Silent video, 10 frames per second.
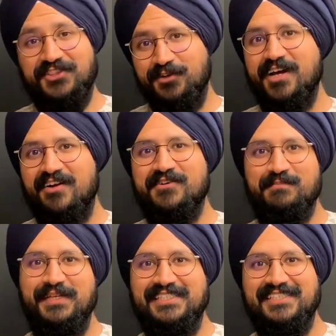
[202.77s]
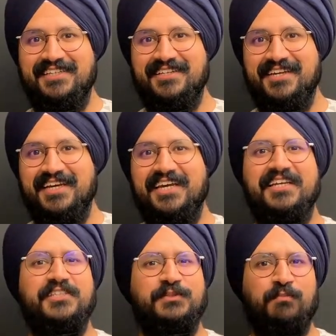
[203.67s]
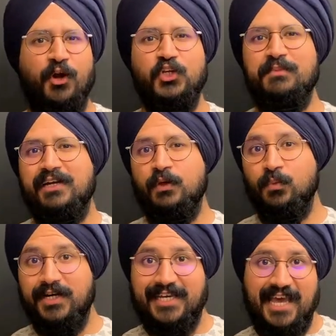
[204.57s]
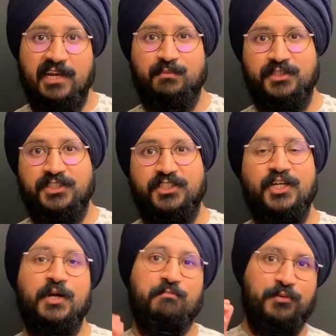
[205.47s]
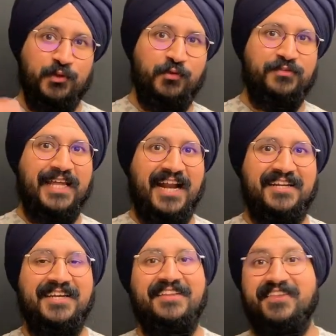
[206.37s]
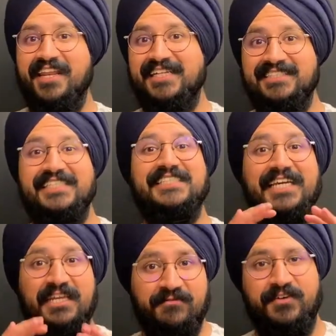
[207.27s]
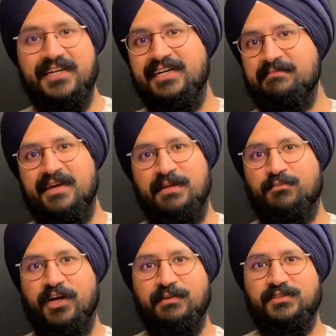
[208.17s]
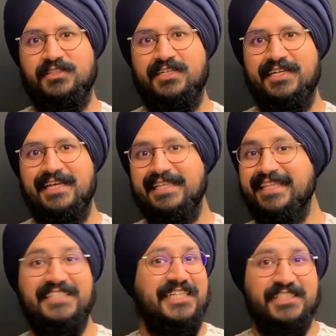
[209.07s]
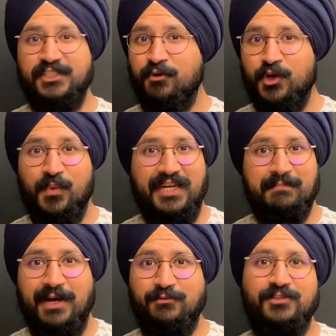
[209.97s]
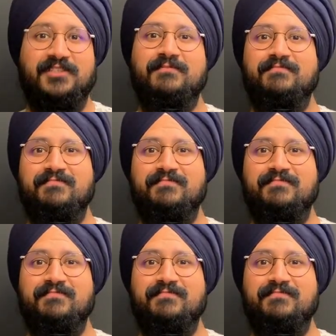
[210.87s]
300 BC, in his monumental work Elements, proved that there exist infinitely many primes. They just don't know any bounds.